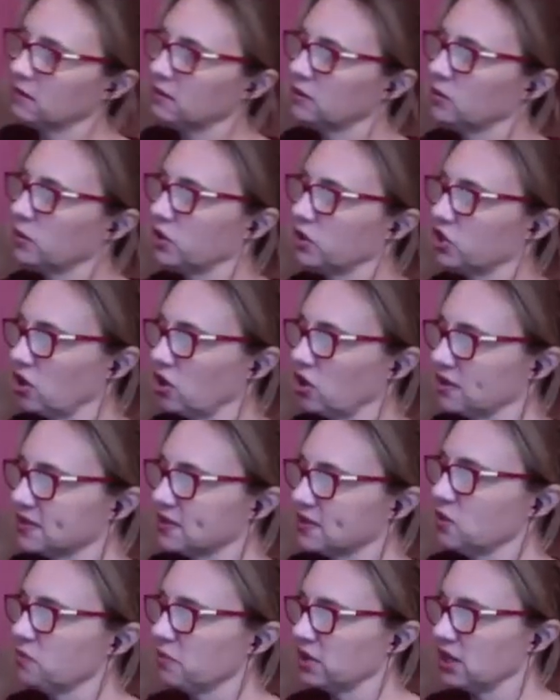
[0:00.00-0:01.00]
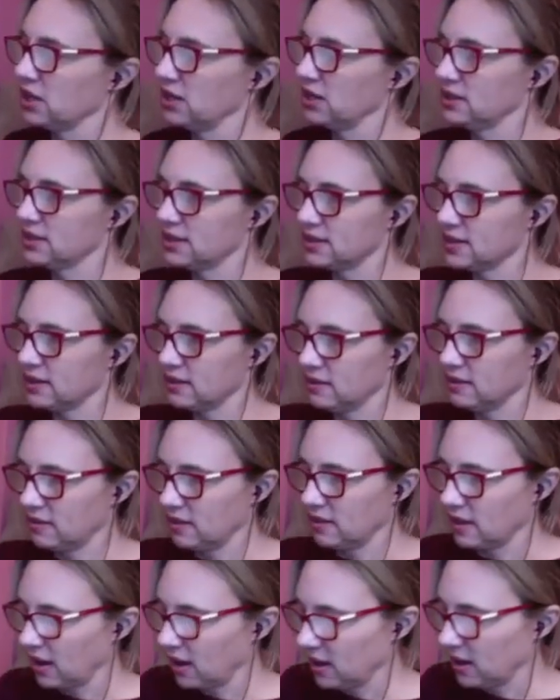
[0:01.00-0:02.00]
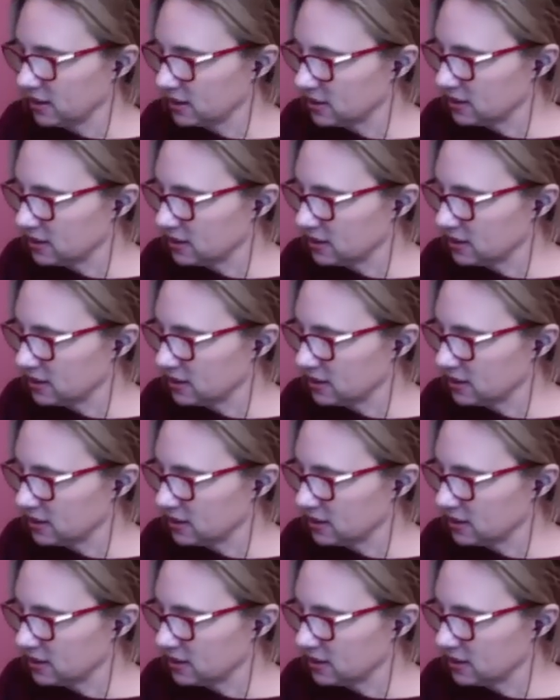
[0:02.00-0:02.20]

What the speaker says: which also means that